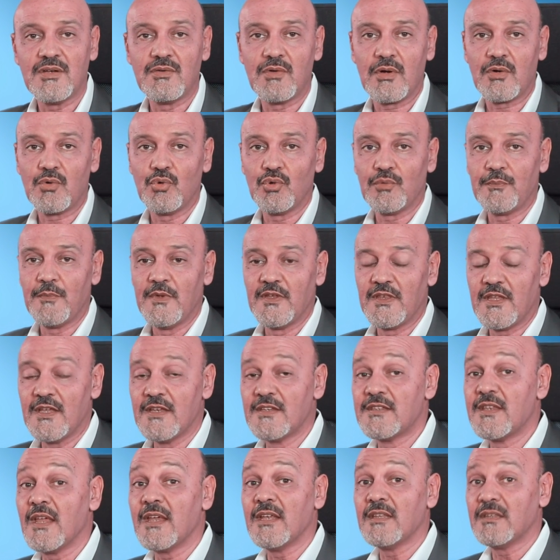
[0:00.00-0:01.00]
in recruitment
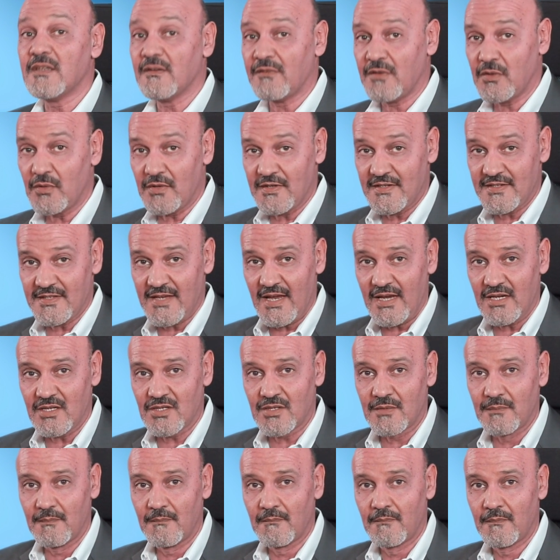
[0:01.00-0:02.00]
is the interviewing
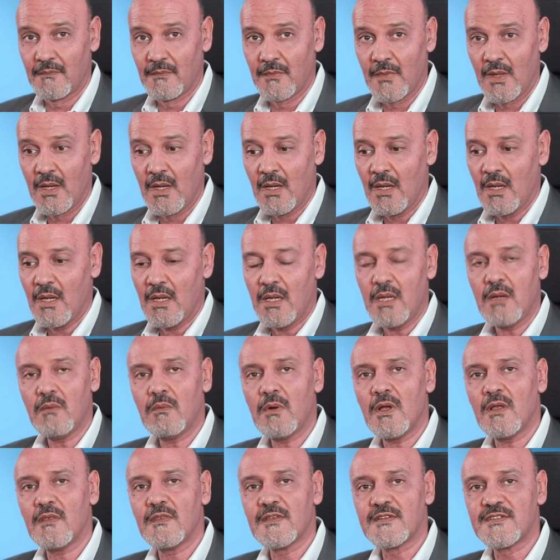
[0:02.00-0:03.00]
stage.
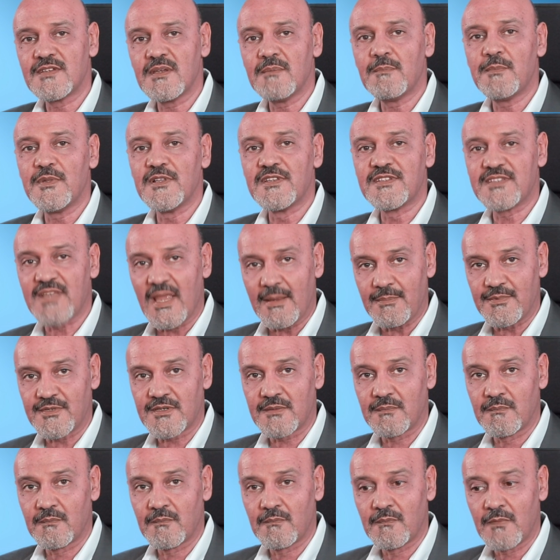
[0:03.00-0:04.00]
Here are the simple
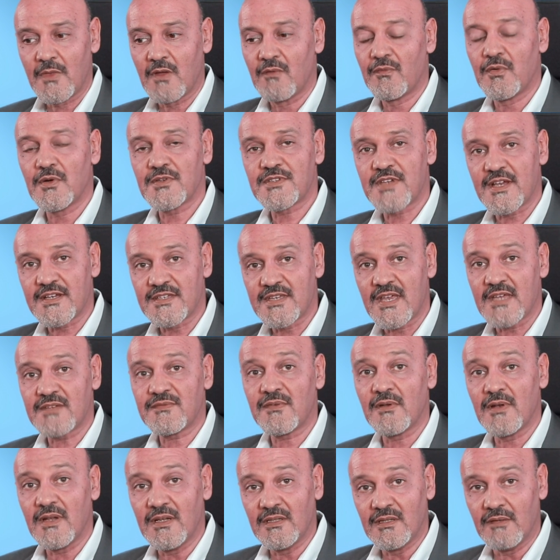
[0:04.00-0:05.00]
steps for
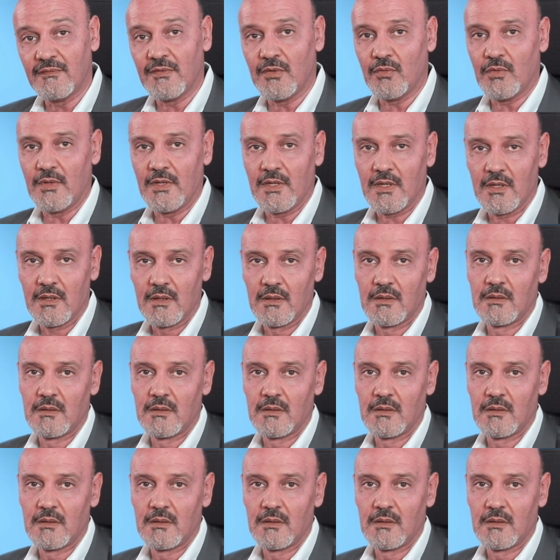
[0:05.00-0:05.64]
successful interviewing.